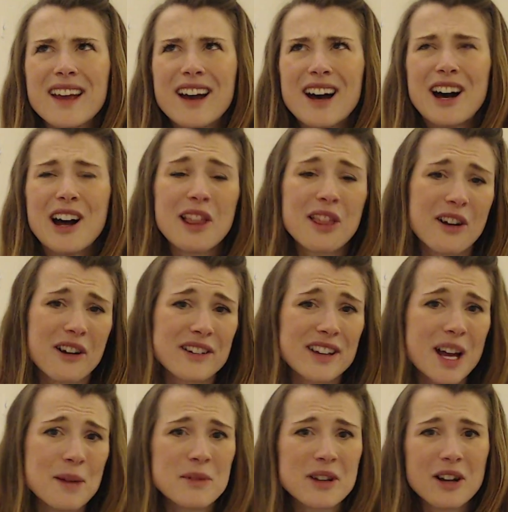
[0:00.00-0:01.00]
a long
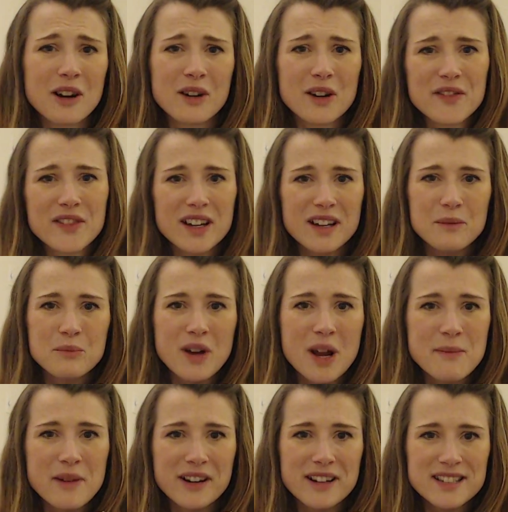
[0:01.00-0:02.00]
time ago of the
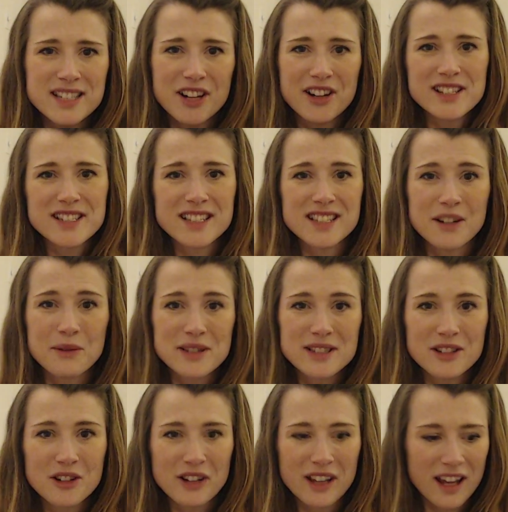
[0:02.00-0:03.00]
primary series as I was
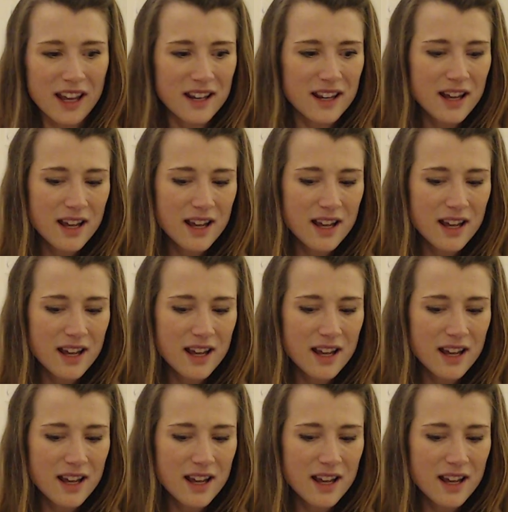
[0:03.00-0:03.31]
learning it.